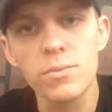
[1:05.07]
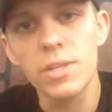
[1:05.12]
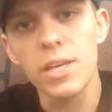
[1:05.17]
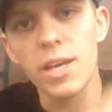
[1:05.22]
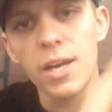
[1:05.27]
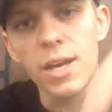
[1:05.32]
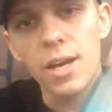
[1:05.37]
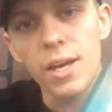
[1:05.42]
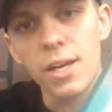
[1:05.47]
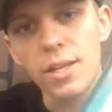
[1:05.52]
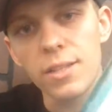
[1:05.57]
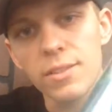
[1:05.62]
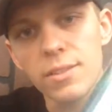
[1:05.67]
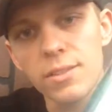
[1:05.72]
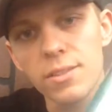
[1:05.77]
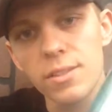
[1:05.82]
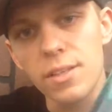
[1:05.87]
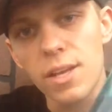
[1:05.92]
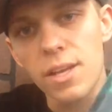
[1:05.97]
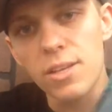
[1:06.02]
We got
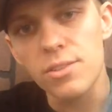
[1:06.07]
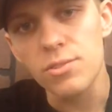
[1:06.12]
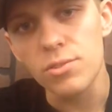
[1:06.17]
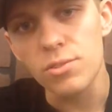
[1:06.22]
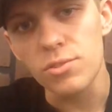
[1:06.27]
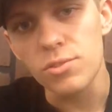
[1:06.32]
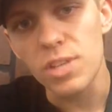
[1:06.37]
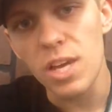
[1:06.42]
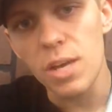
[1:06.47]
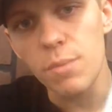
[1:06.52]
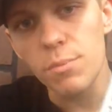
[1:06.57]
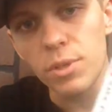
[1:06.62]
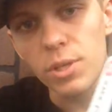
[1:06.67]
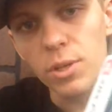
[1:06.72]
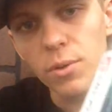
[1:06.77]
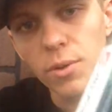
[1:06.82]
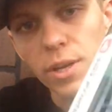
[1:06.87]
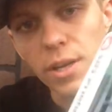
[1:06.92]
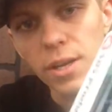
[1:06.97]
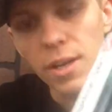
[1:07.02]
the nice little zombie
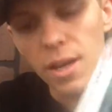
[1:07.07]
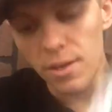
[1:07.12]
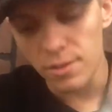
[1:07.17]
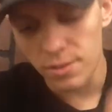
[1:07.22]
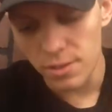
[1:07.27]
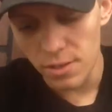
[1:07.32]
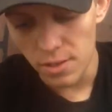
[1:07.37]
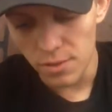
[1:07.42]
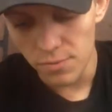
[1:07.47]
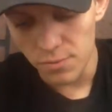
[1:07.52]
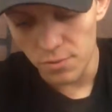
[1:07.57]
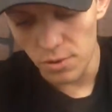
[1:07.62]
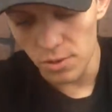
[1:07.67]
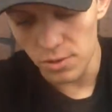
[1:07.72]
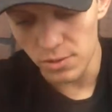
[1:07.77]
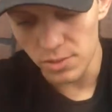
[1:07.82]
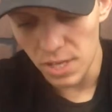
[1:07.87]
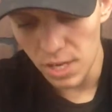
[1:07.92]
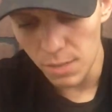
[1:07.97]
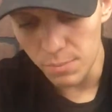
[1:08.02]
green out there for
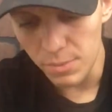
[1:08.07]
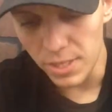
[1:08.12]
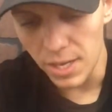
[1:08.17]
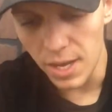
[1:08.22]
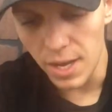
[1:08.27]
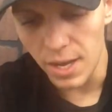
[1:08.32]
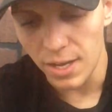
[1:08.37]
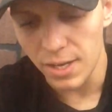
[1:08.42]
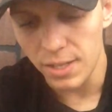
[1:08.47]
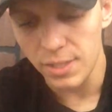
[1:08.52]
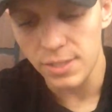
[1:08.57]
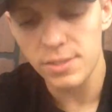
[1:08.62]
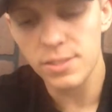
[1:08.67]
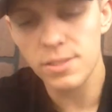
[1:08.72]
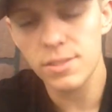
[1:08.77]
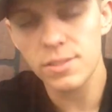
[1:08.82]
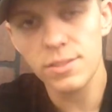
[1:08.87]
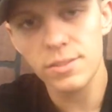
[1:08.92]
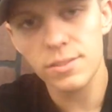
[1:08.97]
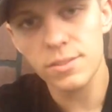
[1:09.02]
our zombie
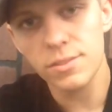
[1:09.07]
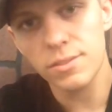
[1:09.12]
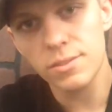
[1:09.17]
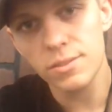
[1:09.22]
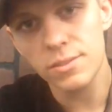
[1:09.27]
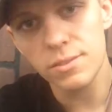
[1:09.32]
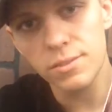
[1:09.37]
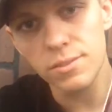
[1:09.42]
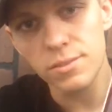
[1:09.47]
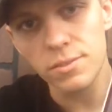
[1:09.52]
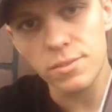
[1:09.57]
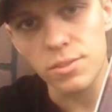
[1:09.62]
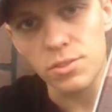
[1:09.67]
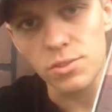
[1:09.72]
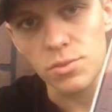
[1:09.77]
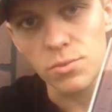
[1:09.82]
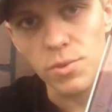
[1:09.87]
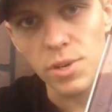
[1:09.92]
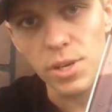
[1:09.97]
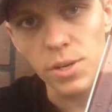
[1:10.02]
guys.
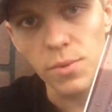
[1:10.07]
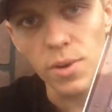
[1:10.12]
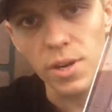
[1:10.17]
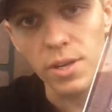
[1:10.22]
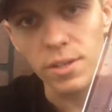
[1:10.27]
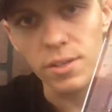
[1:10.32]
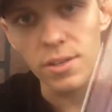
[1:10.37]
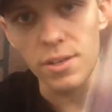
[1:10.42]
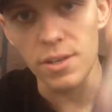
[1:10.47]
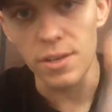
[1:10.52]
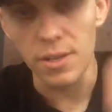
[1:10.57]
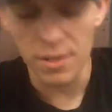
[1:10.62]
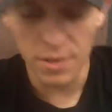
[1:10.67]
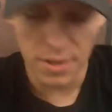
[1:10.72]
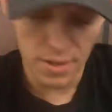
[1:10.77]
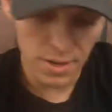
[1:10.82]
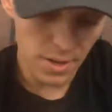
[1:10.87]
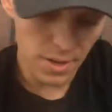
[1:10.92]
There's the red right there.